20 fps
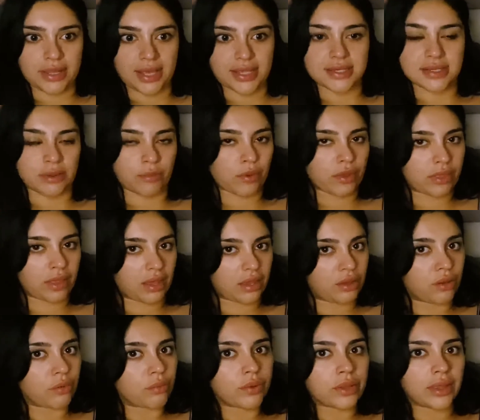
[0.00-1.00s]
that someone that
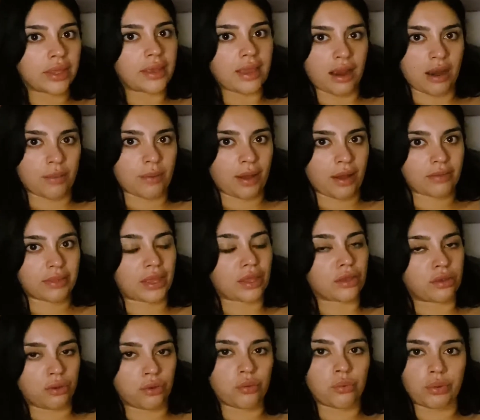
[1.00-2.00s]
you really care about, that
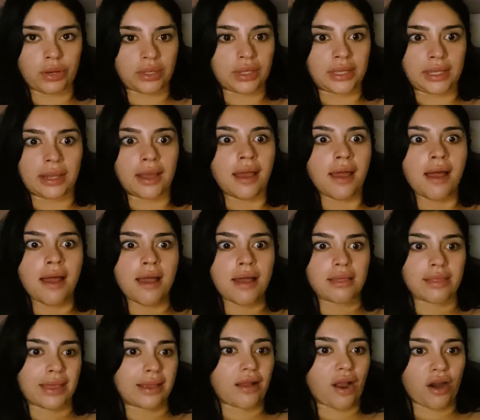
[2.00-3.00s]
you really
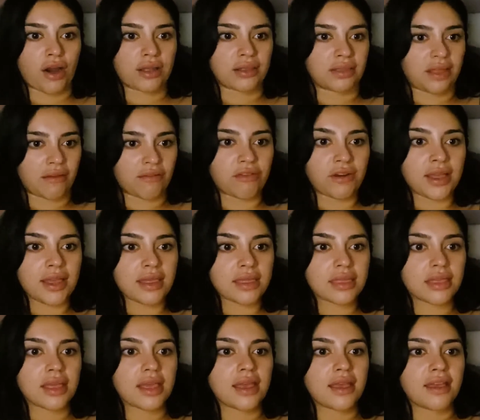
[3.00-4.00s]
like are in love with,
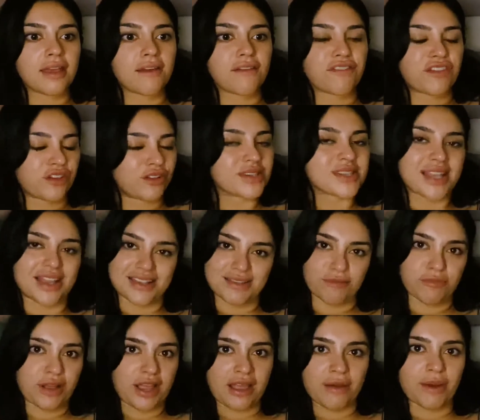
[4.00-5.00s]
feels
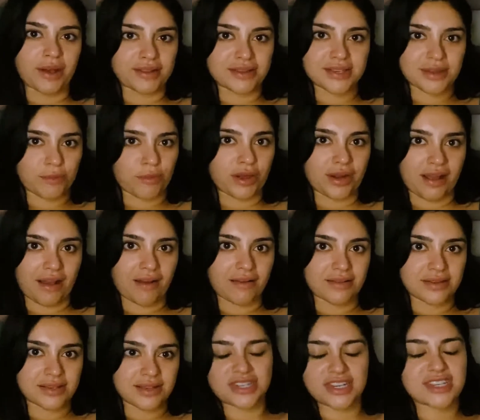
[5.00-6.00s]
that way about someone
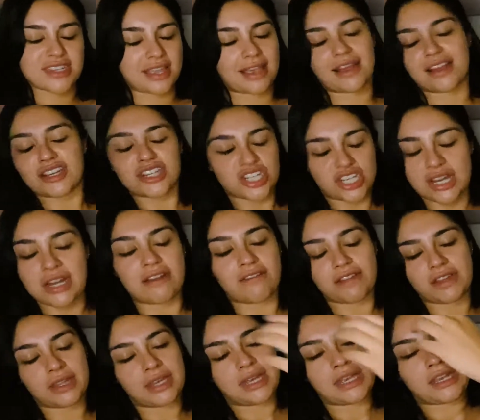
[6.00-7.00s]
else. It's just like a shitty
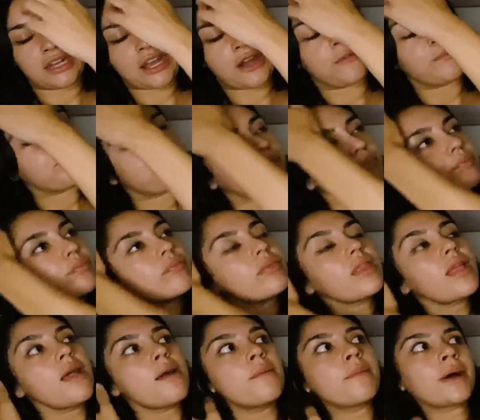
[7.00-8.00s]
feeling, you know?
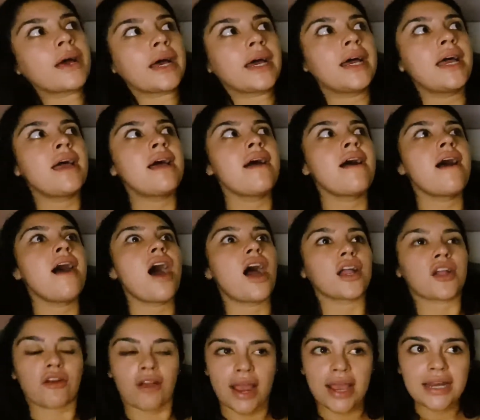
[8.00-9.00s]
But I
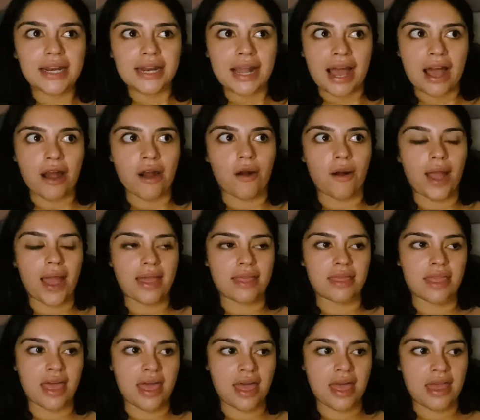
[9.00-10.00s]
cried it out,
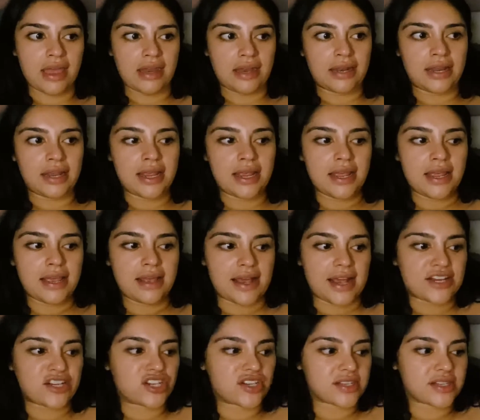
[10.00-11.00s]
and then
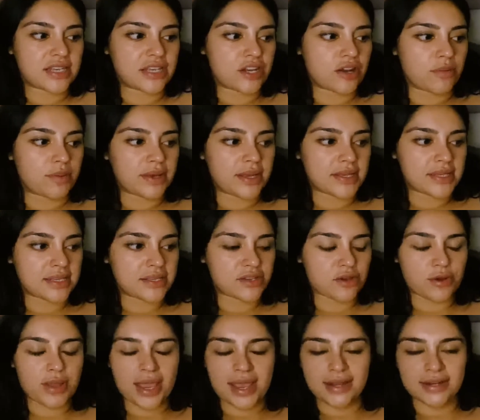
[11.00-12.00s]
I just, you know, because it's
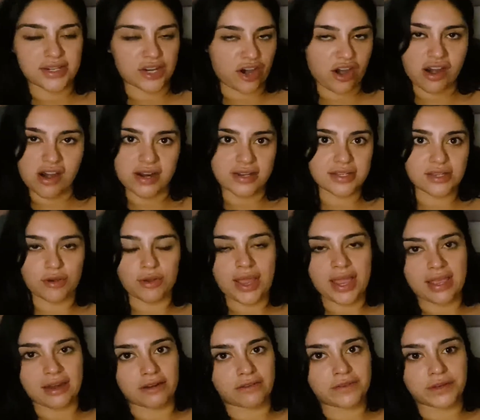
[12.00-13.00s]
okay to hurt, it's
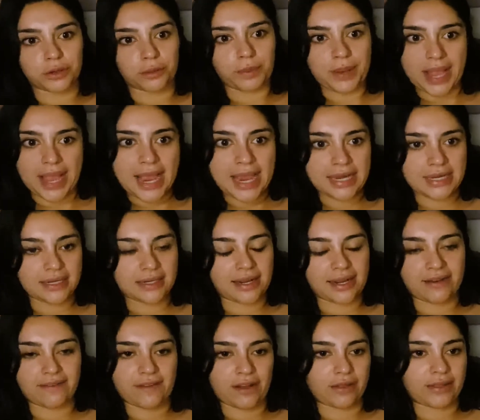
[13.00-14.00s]
okay to feel pain, and
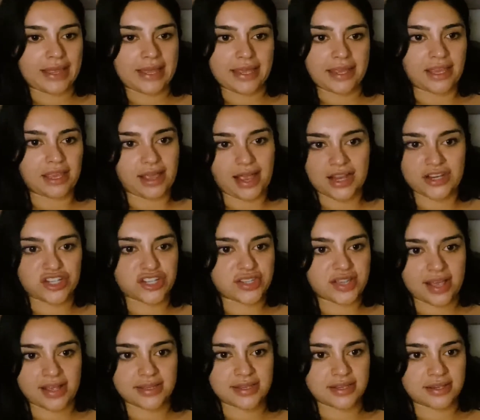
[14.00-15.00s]
I felt like I just
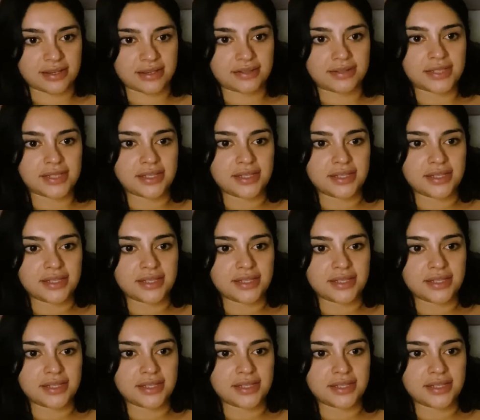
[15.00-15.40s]
had to